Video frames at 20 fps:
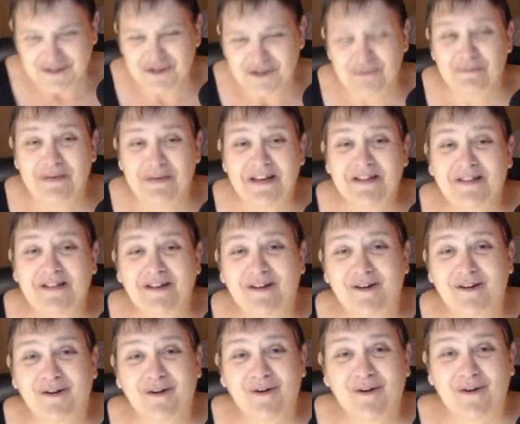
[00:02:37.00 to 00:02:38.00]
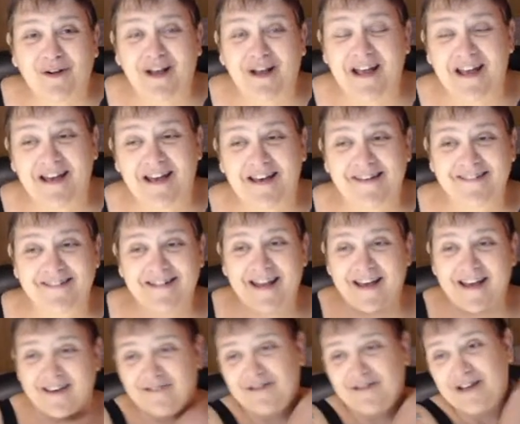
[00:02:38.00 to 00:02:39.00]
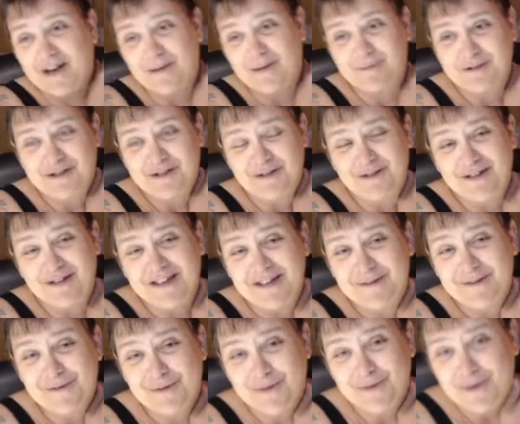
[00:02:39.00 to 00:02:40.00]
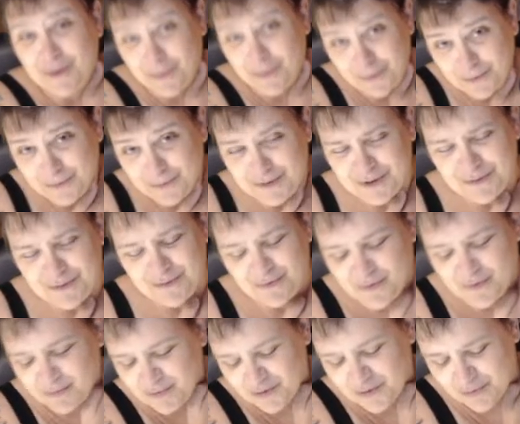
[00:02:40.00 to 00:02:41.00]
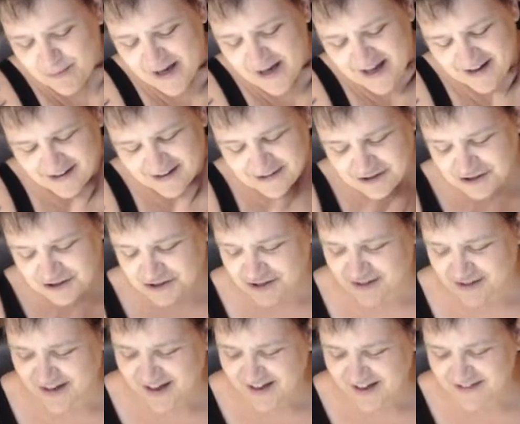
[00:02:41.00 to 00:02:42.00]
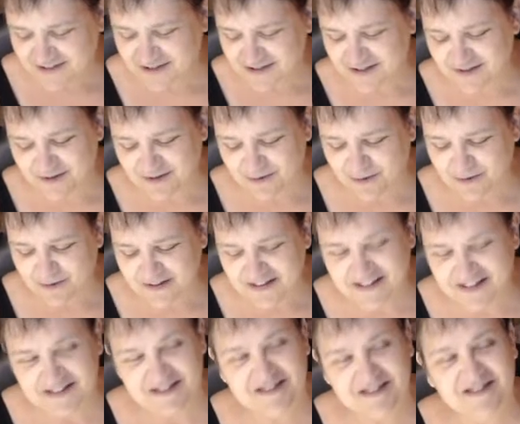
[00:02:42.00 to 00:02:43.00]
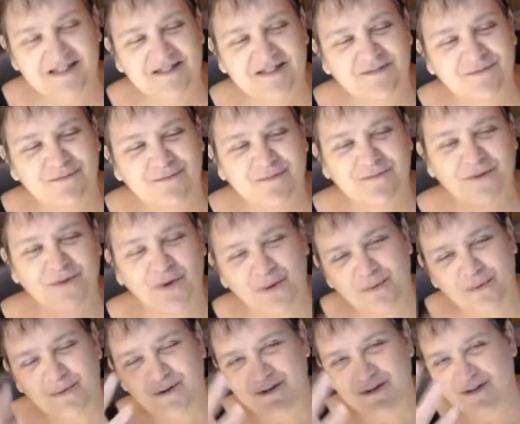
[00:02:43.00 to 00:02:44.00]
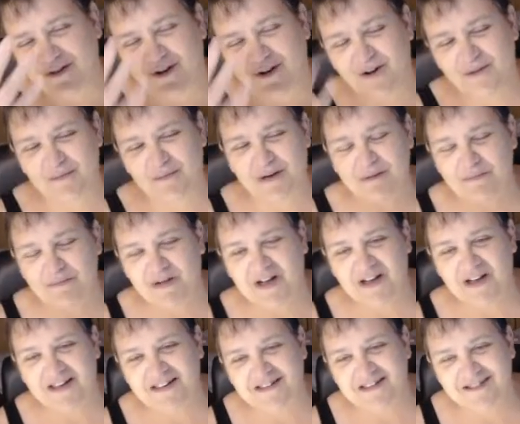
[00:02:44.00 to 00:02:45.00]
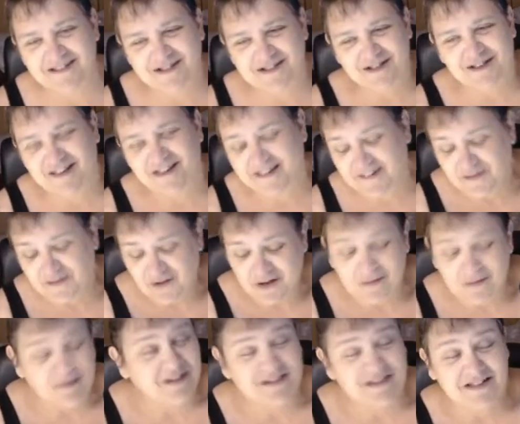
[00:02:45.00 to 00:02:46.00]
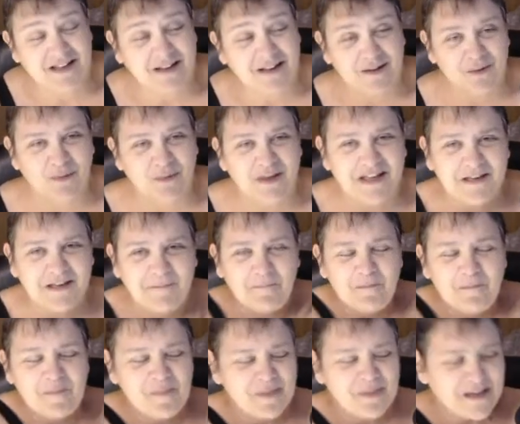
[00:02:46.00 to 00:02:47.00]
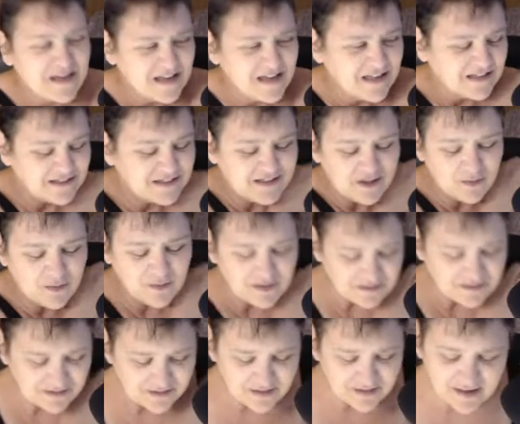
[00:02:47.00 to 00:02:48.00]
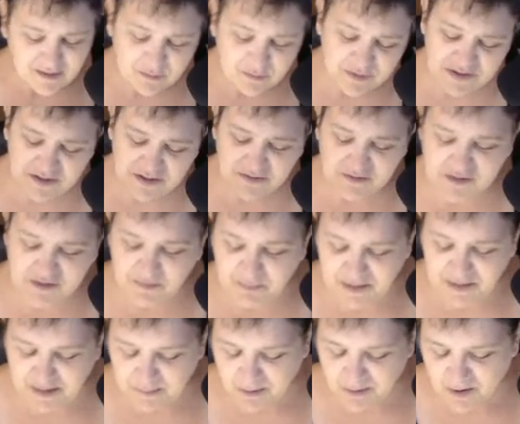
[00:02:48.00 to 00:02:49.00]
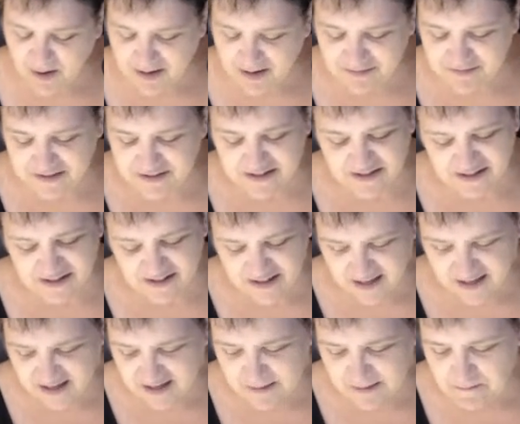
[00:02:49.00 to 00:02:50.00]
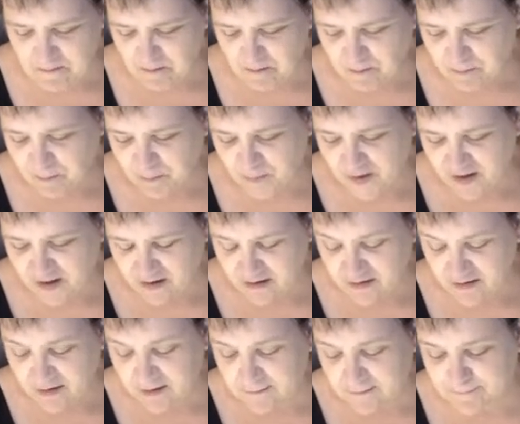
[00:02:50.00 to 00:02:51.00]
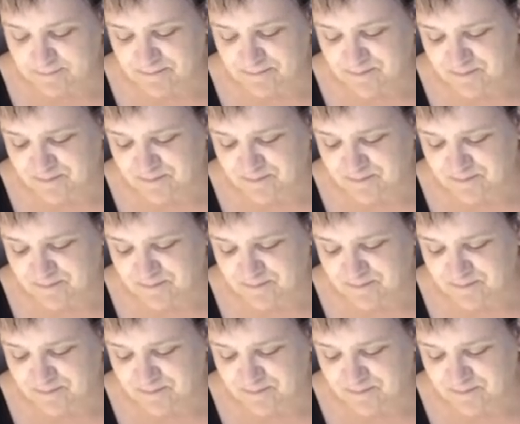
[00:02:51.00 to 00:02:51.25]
be there and have the opportunity to go to the Boo Bash. And so it's forward on my mind. That's all I can think about is Halloween. So I thought I would do some paper crafting today, in